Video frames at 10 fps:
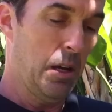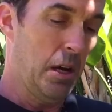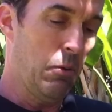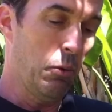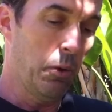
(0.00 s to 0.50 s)

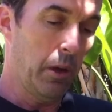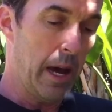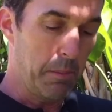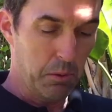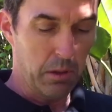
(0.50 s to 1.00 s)
We're real
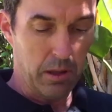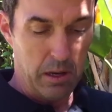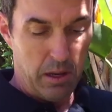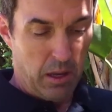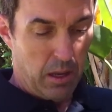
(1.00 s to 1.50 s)
happy with it.
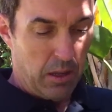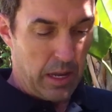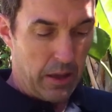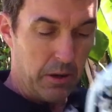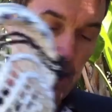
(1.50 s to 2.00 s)

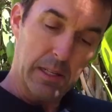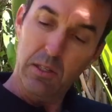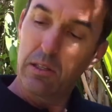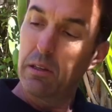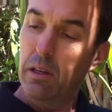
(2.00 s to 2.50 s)
Now
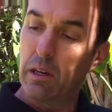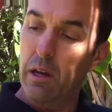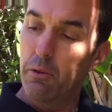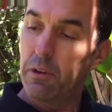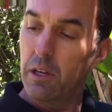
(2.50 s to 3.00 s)

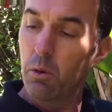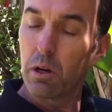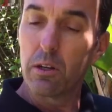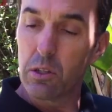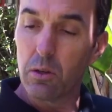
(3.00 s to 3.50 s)
another video
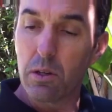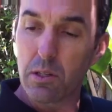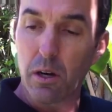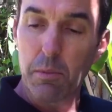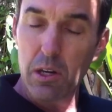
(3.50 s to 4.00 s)
we're going to do is our